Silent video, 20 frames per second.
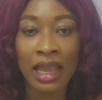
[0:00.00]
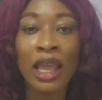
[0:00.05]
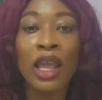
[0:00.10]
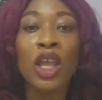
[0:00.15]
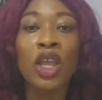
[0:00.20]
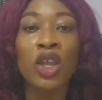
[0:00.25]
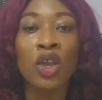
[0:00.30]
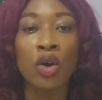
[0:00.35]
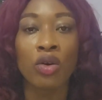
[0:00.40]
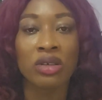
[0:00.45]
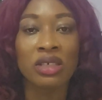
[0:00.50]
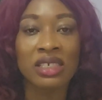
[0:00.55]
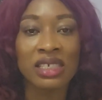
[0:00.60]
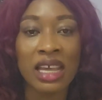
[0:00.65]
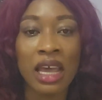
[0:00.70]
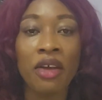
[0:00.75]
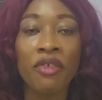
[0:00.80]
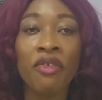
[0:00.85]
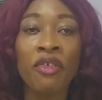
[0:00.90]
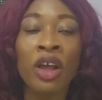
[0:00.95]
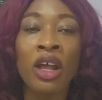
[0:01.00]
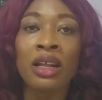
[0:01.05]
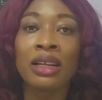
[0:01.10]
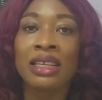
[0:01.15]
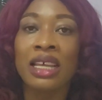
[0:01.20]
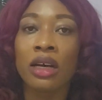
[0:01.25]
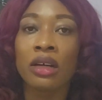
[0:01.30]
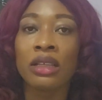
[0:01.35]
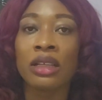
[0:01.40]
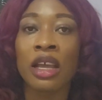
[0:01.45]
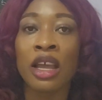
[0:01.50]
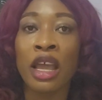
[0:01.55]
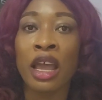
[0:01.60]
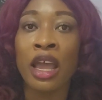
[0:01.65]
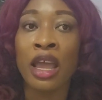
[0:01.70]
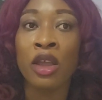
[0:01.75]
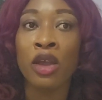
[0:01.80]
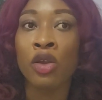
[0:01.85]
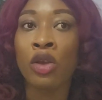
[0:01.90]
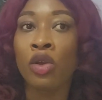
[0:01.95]
yourself.
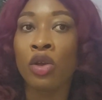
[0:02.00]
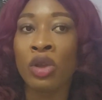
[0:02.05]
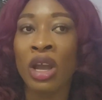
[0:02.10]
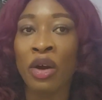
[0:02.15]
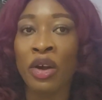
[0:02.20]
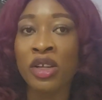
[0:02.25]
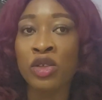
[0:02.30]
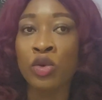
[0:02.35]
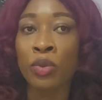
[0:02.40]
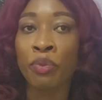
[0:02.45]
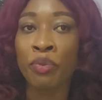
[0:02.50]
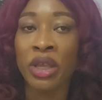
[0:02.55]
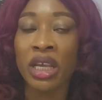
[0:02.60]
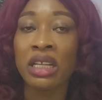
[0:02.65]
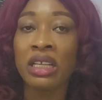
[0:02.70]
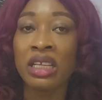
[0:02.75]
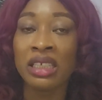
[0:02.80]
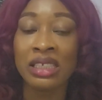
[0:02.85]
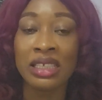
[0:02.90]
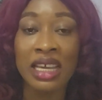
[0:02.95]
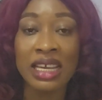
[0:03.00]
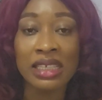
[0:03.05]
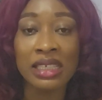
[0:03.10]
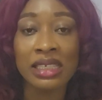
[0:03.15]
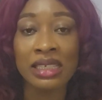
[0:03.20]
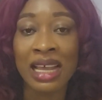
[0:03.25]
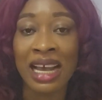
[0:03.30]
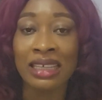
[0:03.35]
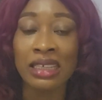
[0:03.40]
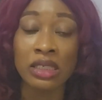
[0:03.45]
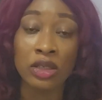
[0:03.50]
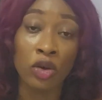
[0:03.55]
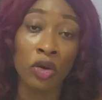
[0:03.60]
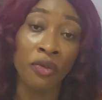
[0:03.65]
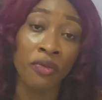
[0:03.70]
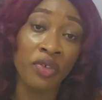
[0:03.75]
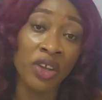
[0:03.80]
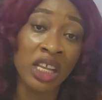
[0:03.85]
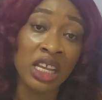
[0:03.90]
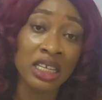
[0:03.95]
You're going to pick the date that is
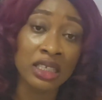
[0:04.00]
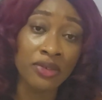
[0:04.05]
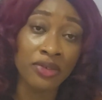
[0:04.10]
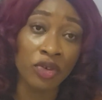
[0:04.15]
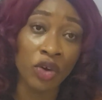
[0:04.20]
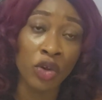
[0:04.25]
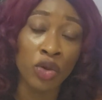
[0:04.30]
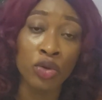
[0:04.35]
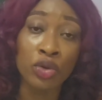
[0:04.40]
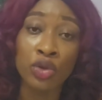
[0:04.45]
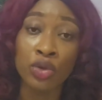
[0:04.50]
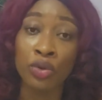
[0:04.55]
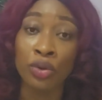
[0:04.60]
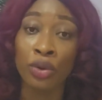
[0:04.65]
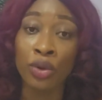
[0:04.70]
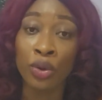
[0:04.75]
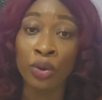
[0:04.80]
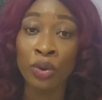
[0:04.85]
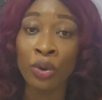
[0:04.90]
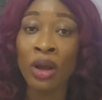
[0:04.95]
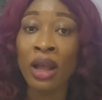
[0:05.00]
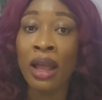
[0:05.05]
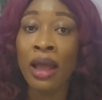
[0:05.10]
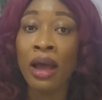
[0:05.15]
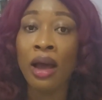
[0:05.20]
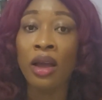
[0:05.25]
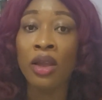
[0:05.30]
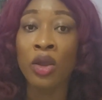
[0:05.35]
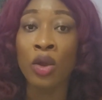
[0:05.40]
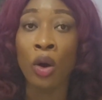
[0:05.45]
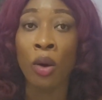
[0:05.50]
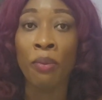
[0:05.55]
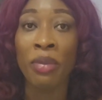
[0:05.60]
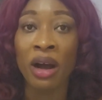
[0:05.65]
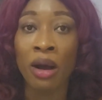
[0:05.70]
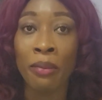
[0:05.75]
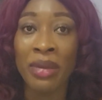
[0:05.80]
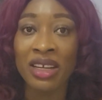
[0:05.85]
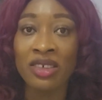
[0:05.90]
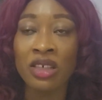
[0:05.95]
convenient for you to do your
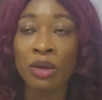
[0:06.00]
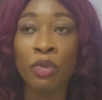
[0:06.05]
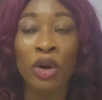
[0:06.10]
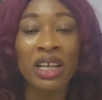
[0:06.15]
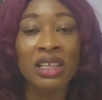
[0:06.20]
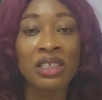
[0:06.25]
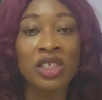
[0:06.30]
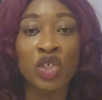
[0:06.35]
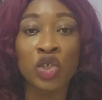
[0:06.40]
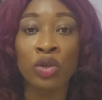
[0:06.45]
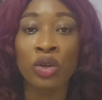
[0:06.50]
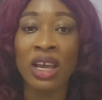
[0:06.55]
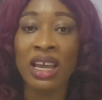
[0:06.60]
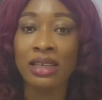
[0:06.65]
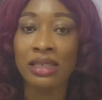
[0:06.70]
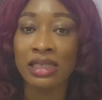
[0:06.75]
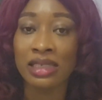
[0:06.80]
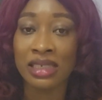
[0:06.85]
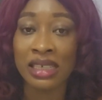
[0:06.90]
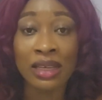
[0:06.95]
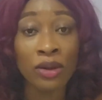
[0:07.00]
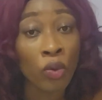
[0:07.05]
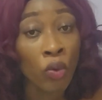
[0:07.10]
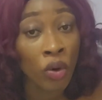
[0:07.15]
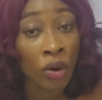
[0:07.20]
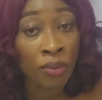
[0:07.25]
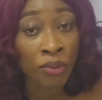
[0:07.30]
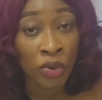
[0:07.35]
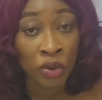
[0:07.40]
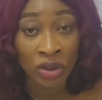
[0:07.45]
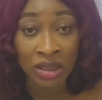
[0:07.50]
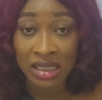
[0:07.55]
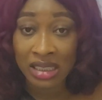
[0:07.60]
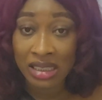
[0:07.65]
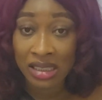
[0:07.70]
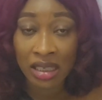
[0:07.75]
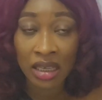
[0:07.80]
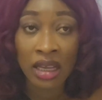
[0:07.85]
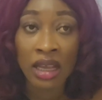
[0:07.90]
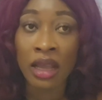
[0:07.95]
biometric, but it should not exceed 1
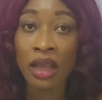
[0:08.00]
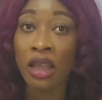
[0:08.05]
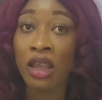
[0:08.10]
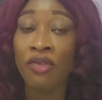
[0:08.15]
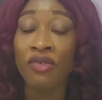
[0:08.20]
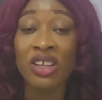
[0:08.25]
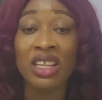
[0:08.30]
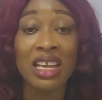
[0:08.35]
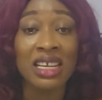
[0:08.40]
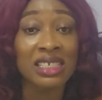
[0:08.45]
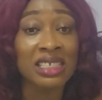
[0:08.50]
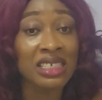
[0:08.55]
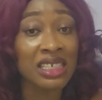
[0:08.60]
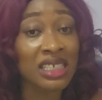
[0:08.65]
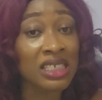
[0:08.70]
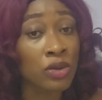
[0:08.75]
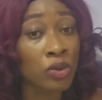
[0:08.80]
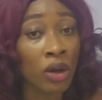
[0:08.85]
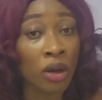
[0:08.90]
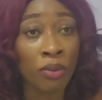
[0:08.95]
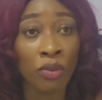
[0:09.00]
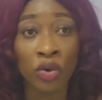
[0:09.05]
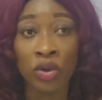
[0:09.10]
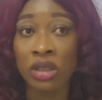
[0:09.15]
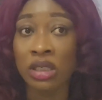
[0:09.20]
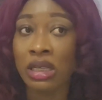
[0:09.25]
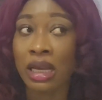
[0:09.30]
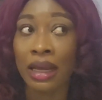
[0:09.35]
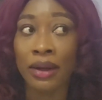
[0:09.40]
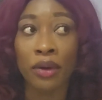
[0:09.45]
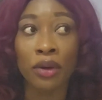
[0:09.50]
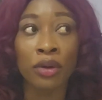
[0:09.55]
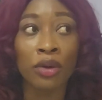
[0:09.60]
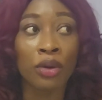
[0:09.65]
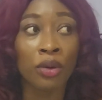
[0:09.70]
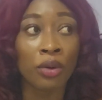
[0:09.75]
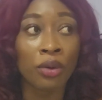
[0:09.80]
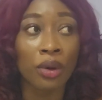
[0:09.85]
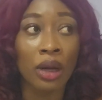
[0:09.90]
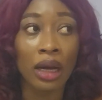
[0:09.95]
month. If it exceeds 1 month, I don't
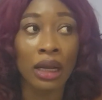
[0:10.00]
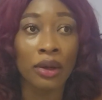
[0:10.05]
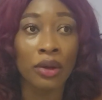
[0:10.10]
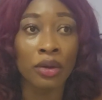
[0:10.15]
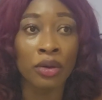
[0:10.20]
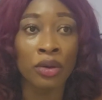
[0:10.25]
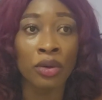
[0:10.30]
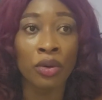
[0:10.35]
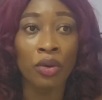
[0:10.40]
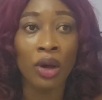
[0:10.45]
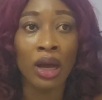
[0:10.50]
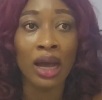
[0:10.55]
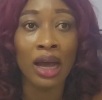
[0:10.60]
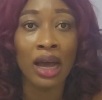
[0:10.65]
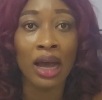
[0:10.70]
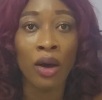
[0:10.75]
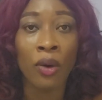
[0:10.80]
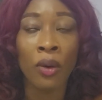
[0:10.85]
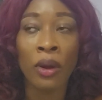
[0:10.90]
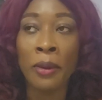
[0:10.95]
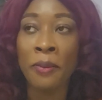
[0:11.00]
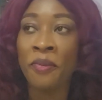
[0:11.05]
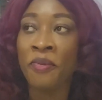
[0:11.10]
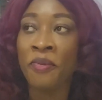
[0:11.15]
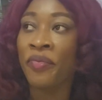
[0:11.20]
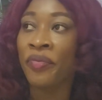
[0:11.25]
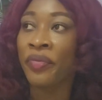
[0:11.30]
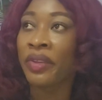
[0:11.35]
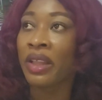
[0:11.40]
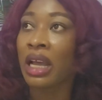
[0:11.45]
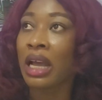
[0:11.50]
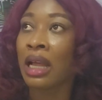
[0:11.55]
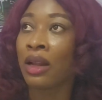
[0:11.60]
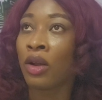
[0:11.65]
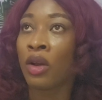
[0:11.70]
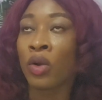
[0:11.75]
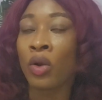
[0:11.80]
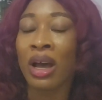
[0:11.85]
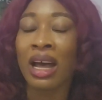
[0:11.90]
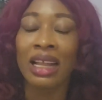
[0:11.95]
know how
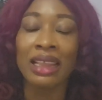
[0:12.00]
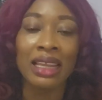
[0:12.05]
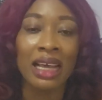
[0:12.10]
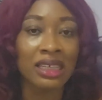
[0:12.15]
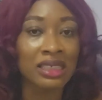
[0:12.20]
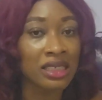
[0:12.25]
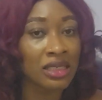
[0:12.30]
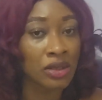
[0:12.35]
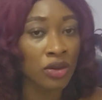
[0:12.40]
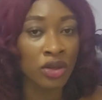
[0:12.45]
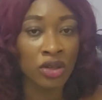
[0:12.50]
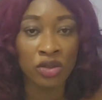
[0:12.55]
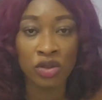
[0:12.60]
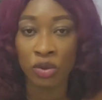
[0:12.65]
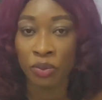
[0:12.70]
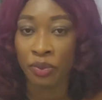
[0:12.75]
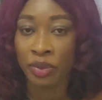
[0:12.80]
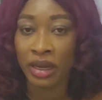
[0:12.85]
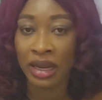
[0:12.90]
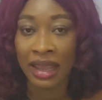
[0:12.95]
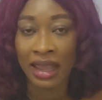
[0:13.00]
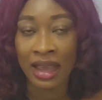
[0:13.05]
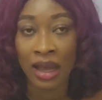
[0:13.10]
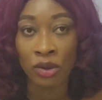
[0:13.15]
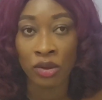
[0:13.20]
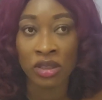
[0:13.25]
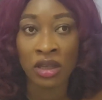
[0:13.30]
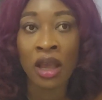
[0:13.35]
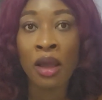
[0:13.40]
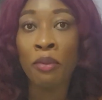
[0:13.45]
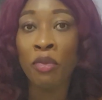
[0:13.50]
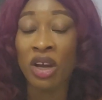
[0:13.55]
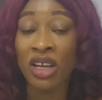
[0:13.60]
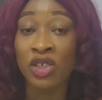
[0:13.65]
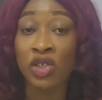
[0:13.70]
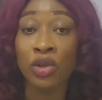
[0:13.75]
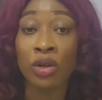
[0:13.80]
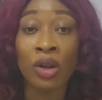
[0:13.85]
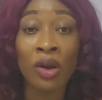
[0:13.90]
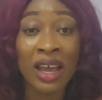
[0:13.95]
that is going to play out, but it
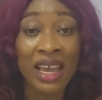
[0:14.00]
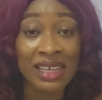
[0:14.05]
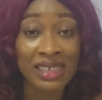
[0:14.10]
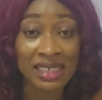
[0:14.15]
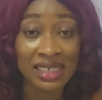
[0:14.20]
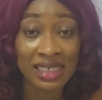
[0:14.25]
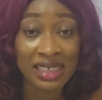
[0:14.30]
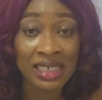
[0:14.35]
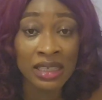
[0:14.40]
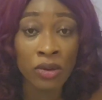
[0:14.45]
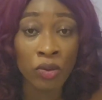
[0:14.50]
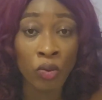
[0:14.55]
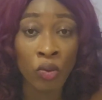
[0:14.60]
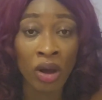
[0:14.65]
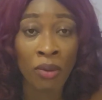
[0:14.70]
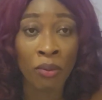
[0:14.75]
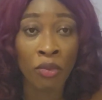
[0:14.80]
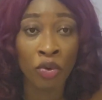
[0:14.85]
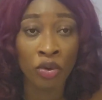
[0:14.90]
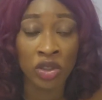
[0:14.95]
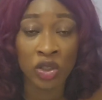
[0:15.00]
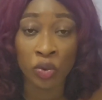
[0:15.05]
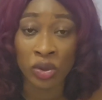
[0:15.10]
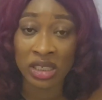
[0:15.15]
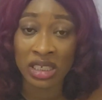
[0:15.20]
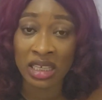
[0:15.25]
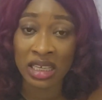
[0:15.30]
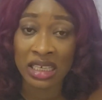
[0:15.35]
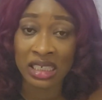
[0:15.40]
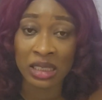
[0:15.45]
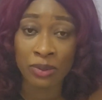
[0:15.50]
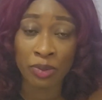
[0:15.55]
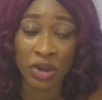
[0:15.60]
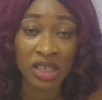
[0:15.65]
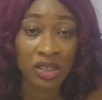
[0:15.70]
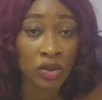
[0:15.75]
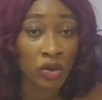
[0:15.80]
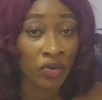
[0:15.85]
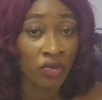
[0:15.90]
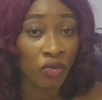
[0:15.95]
should not exceed 1 month. Within the
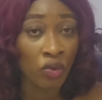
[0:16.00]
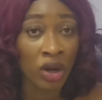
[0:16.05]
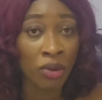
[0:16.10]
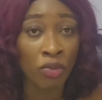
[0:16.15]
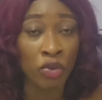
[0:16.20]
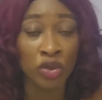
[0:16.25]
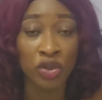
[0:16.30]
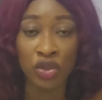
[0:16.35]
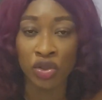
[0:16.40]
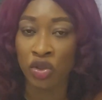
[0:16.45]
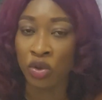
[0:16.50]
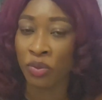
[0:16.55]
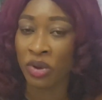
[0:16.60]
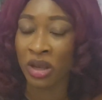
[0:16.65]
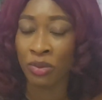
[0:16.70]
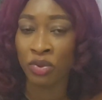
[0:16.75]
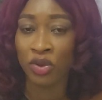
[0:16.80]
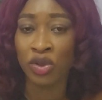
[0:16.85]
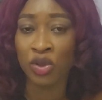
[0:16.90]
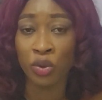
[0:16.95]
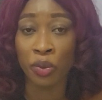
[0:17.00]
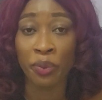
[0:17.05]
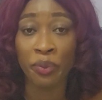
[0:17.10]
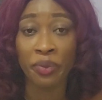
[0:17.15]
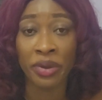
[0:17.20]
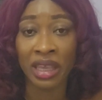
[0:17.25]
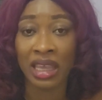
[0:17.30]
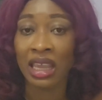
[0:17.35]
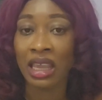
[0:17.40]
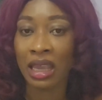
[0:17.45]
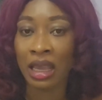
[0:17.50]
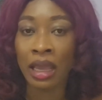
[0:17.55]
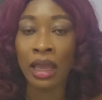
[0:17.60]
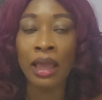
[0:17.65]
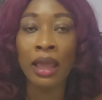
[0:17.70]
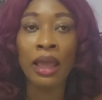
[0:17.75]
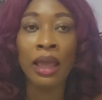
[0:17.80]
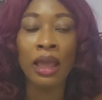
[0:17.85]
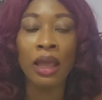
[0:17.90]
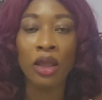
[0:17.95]
space of 1 month, you should be able to pick
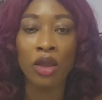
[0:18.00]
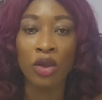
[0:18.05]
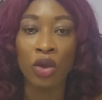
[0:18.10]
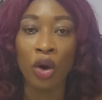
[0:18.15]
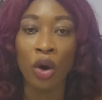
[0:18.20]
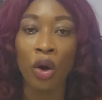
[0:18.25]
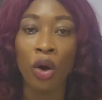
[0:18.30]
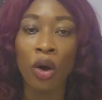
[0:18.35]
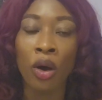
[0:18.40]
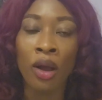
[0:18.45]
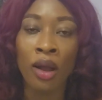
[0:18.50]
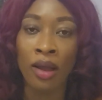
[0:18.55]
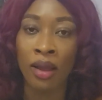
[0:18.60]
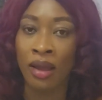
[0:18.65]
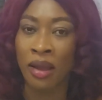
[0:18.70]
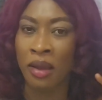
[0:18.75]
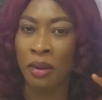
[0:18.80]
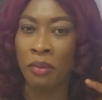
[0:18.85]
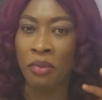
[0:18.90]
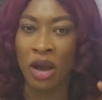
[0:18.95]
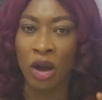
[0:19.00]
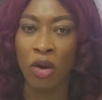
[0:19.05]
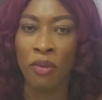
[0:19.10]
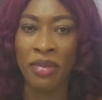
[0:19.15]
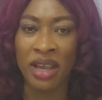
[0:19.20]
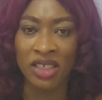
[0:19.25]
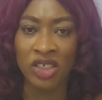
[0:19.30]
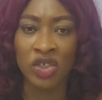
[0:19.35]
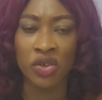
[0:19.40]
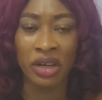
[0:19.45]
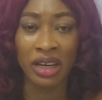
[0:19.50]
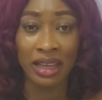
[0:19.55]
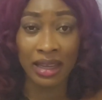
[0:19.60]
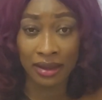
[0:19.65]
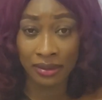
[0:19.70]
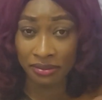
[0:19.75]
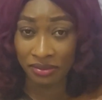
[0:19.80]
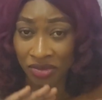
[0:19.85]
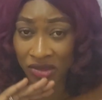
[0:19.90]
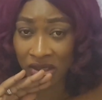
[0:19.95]
your
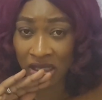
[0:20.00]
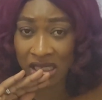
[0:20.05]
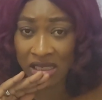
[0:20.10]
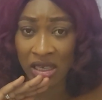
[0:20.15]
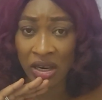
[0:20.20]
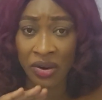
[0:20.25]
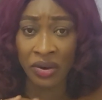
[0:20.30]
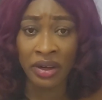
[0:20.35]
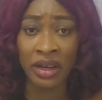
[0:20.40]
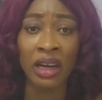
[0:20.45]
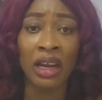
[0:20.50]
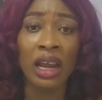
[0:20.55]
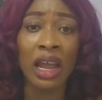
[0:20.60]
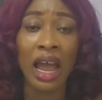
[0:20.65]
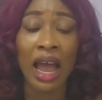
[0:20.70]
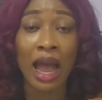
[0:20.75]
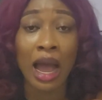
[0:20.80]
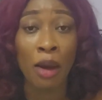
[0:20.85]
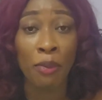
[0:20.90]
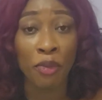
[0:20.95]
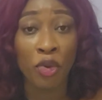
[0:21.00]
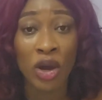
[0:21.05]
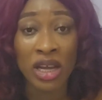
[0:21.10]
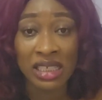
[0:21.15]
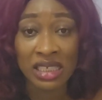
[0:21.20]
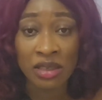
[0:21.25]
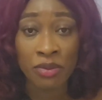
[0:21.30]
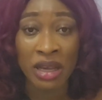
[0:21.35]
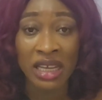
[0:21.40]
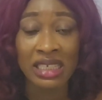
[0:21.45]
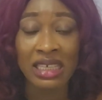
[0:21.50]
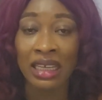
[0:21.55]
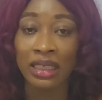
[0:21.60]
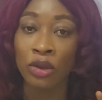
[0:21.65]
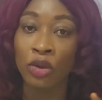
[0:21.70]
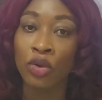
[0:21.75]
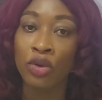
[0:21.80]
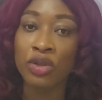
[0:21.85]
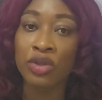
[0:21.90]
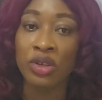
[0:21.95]
biometric appointment
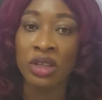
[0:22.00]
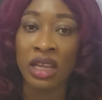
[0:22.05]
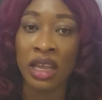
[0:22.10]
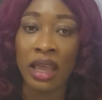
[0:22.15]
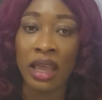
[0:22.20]
and go to the